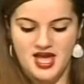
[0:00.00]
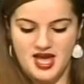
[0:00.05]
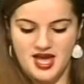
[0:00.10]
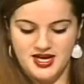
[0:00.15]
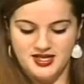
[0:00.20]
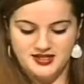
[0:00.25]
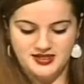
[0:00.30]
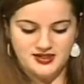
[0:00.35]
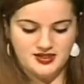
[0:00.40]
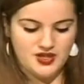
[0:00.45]

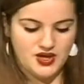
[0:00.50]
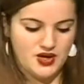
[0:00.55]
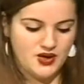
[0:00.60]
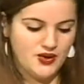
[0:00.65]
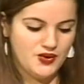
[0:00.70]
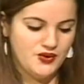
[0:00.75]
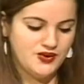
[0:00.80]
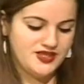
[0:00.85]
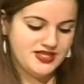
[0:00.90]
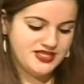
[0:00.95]

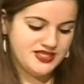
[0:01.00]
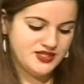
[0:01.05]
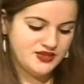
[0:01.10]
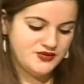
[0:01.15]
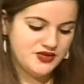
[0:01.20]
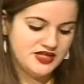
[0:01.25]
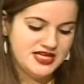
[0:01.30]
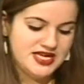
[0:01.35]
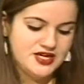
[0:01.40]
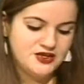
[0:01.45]
So this is a
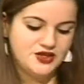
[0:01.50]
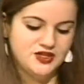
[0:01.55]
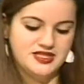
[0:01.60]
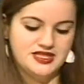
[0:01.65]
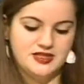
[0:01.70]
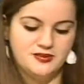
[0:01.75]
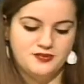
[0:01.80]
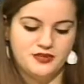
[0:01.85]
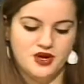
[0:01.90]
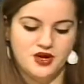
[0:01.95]
really
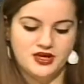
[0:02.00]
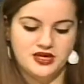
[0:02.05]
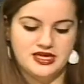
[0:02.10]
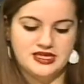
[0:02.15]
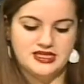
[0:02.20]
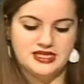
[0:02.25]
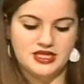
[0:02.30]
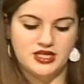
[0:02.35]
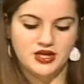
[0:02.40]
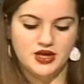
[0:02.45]
interesting book
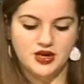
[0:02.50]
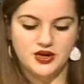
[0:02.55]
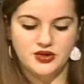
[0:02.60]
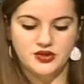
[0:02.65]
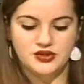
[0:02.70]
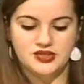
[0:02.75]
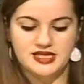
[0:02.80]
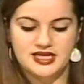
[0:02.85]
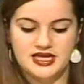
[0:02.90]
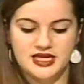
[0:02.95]
because it
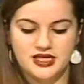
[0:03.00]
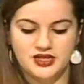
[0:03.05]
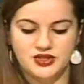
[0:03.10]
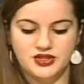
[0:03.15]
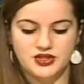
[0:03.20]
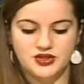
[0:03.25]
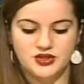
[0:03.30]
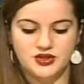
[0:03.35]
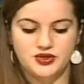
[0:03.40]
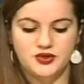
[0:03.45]
goes
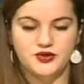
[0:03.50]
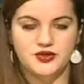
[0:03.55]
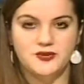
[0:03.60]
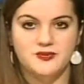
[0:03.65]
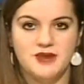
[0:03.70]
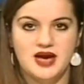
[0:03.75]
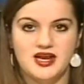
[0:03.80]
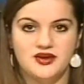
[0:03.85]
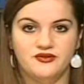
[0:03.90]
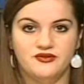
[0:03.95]
into the
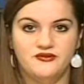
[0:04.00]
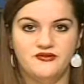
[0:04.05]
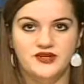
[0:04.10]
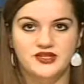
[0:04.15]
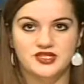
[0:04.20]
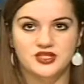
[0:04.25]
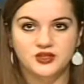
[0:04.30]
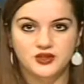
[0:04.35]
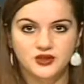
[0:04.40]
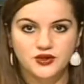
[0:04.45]

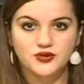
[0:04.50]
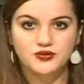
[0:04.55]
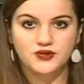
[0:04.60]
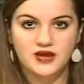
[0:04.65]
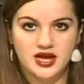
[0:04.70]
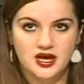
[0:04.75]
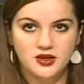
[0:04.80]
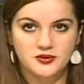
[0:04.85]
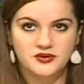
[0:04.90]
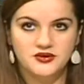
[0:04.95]
metaphysical
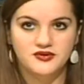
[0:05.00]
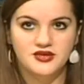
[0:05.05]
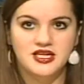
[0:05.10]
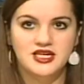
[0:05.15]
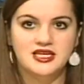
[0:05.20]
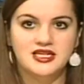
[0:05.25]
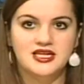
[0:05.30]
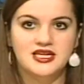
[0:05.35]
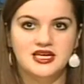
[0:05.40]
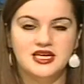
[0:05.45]
realm of
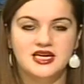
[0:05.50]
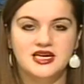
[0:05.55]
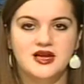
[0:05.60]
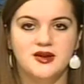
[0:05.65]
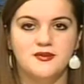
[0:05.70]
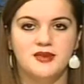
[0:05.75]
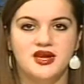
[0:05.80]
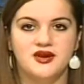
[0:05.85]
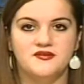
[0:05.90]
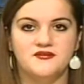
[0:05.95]
healing,
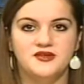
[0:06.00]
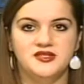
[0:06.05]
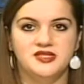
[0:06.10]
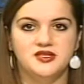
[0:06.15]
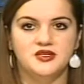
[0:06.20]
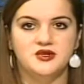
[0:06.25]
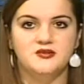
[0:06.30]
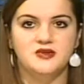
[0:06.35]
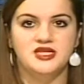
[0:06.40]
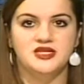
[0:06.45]
and
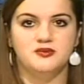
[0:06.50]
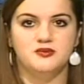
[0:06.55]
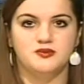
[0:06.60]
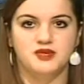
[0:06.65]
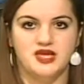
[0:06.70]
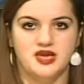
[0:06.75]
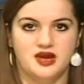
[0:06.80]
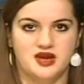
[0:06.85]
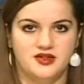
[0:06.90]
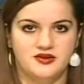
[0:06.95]
metaphysical means
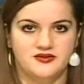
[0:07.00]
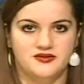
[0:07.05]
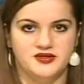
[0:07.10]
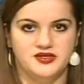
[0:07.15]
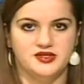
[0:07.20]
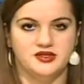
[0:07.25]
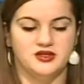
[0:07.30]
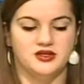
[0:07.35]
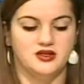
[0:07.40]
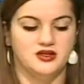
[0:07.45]
beyond the
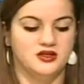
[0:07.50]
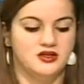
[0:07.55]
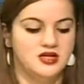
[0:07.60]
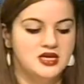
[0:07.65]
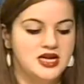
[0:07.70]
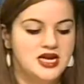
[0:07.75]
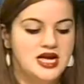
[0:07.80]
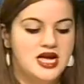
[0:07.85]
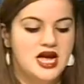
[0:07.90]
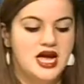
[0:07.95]
physical.
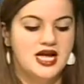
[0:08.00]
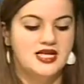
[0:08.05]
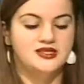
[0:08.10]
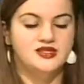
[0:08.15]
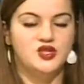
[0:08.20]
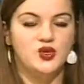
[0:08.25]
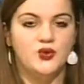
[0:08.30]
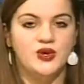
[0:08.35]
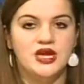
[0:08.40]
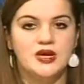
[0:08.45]
And
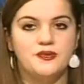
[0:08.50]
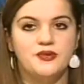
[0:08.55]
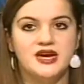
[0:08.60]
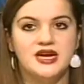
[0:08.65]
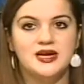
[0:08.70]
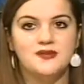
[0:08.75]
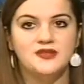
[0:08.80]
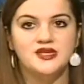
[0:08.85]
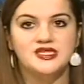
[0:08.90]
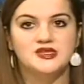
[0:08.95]
so when I
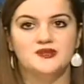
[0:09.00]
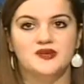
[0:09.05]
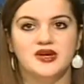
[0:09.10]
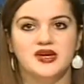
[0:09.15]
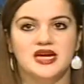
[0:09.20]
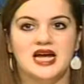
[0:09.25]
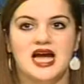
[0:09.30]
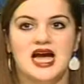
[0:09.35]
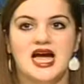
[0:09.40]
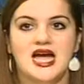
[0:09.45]
bring up this
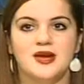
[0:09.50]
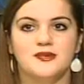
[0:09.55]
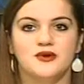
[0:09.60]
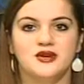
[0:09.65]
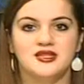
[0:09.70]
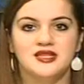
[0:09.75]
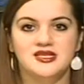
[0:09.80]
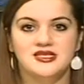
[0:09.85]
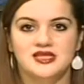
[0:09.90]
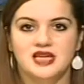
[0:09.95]
book, I
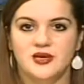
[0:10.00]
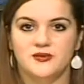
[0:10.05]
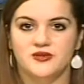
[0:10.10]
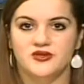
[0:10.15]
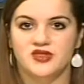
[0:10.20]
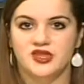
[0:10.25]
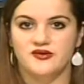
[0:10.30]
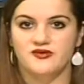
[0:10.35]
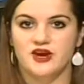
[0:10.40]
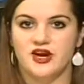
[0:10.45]
bring this up
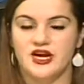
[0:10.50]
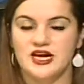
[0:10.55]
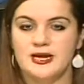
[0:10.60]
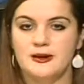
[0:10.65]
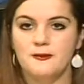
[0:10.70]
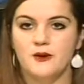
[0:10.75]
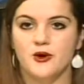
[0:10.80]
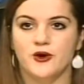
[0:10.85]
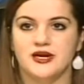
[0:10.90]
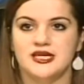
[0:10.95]
with a very
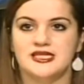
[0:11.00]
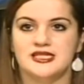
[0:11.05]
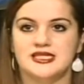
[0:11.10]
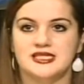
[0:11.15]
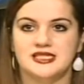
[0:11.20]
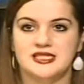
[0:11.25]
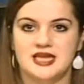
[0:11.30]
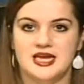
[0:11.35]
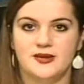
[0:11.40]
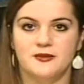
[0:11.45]
important
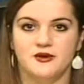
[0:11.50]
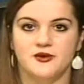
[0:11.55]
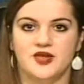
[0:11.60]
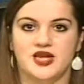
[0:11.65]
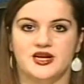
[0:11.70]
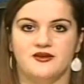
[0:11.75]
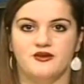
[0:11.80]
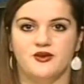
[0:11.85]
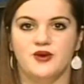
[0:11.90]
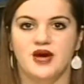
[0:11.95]
disclaimer
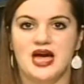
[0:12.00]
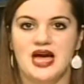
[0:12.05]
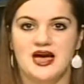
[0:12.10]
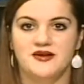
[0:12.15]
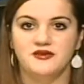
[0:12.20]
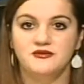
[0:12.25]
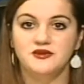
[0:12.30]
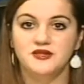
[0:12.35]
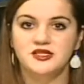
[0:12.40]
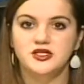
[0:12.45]
that if you have
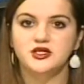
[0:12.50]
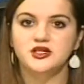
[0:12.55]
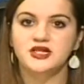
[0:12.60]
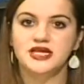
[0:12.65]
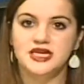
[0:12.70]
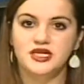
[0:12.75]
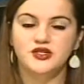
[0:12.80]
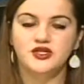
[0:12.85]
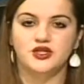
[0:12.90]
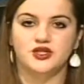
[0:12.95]
a physical
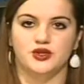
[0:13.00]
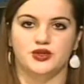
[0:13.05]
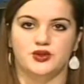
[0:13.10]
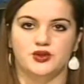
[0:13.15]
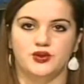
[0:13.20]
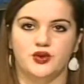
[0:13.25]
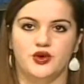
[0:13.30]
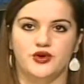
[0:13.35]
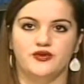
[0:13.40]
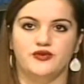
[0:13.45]

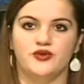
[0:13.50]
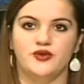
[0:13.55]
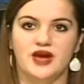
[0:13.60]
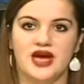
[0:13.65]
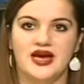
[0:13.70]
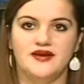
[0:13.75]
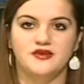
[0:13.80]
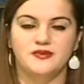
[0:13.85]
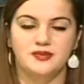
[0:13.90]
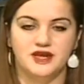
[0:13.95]
issue or if you
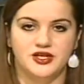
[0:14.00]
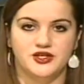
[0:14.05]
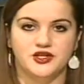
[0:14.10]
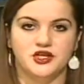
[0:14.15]
have a major